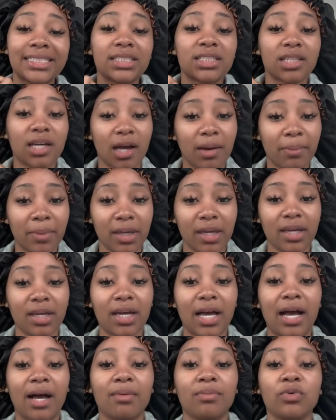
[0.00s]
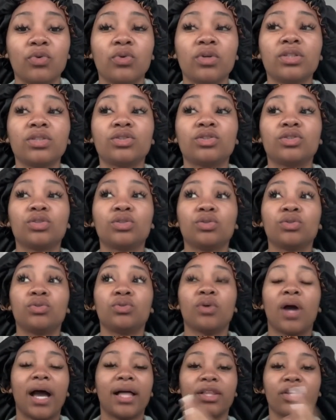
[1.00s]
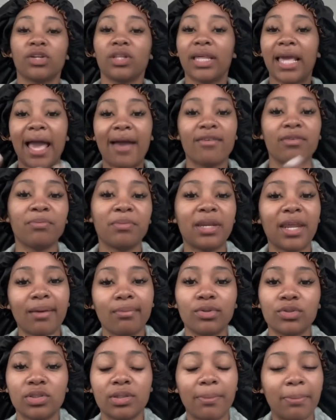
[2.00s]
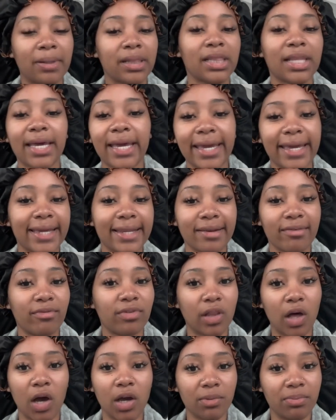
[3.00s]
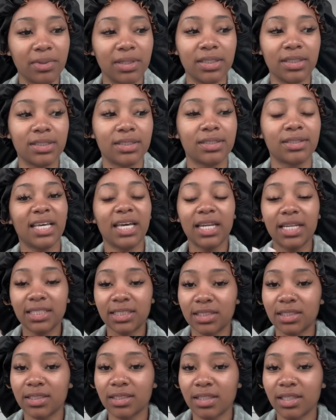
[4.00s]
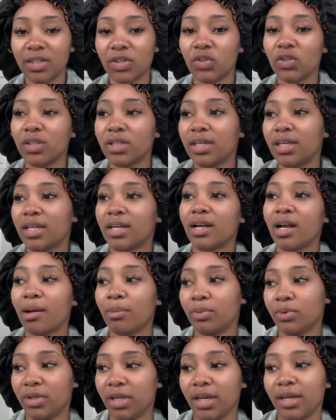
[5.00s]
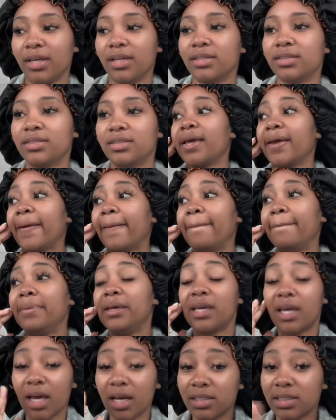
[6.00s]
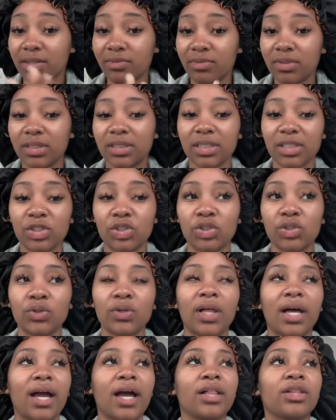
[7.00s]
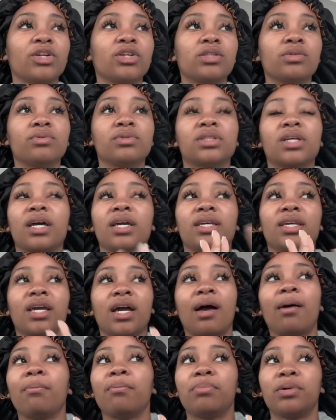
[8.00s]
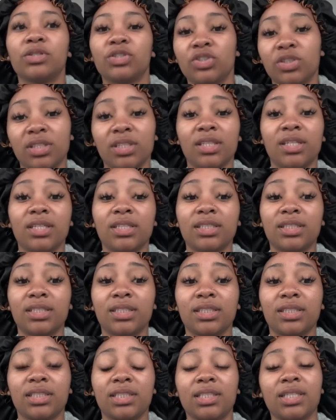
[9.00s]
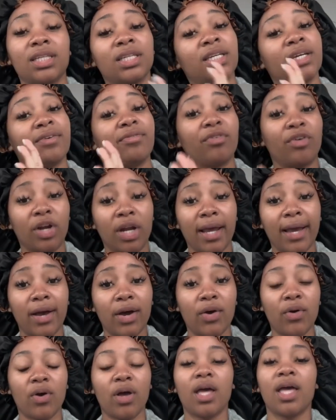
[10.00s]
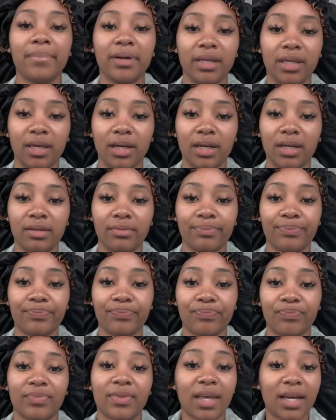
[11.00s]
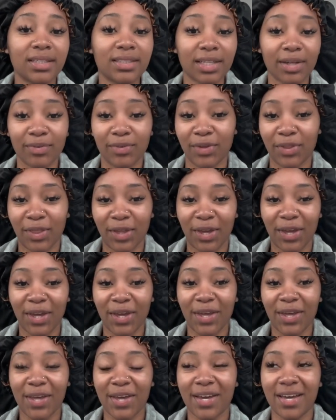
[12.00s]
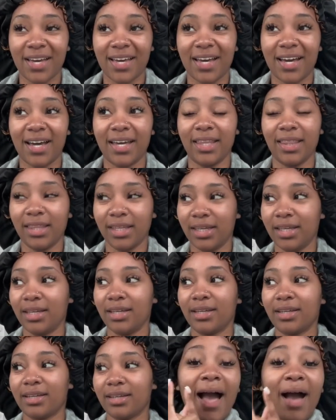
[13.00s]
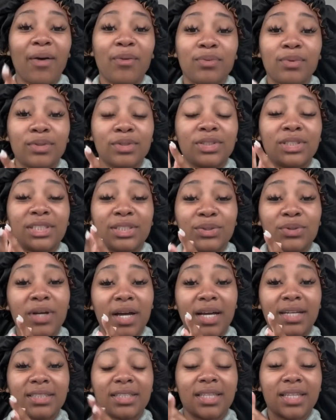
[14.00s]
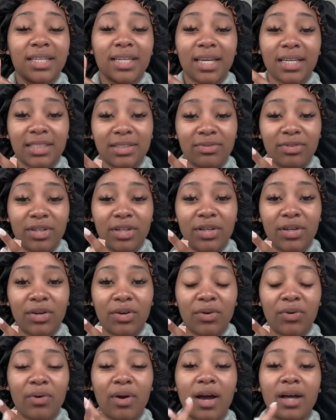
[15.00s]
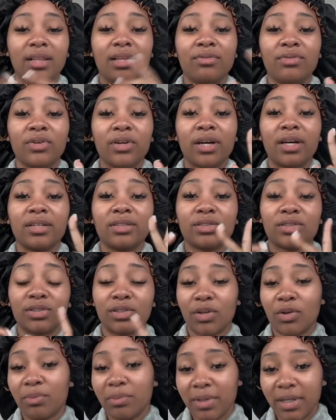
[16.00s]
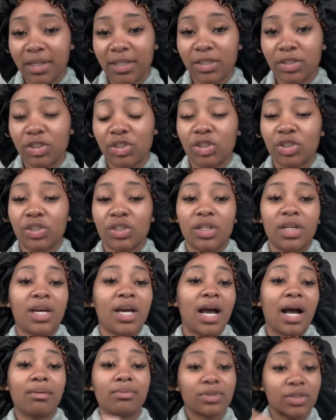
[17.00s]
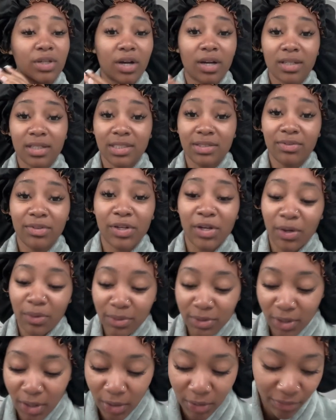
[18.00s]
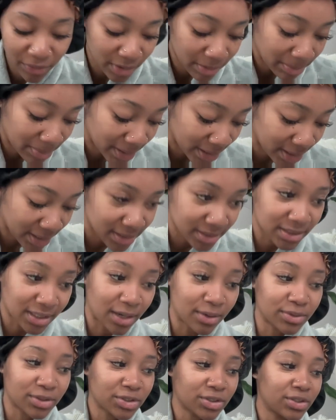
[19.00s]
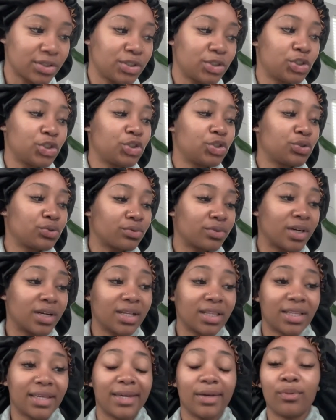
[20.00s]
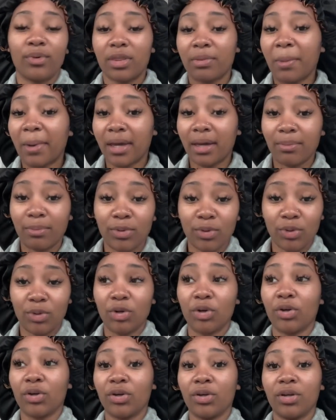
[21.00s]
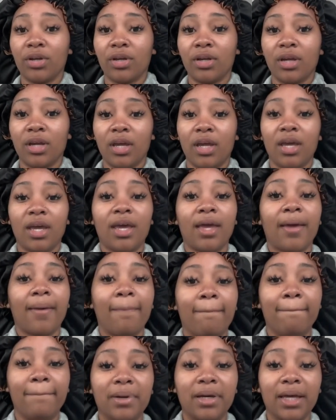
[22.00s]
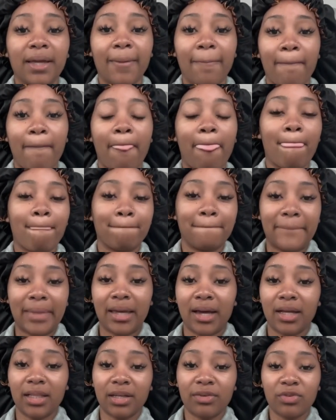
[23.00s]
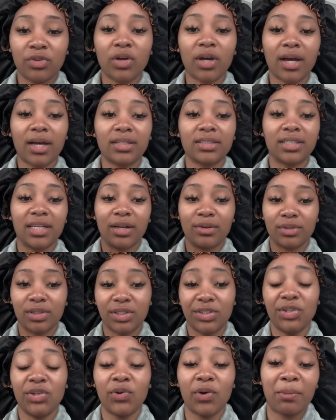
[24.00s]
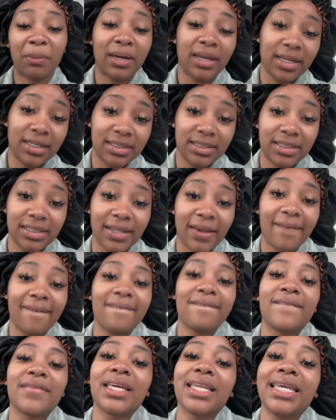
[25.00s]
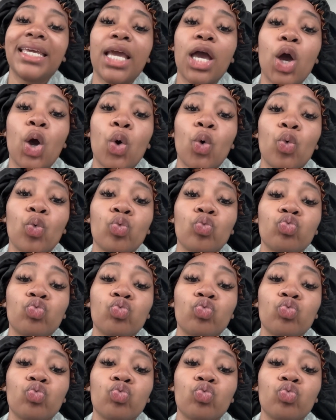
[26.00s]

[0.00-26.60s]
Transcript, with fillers: is coming. I'm going to, I literally haven't been able to plan Vlogmas, and it's literally in a couple days. Because of this issue, like, I literally was like, yeah, I'm pushing this for now. But yeah, that's everything, I think. I will see you guys in the next video. I love you guys so much. I'm sorry this video was all over the place. I was literally struggling with my computer. But yeah, I love you guys, and I will see you in my next video.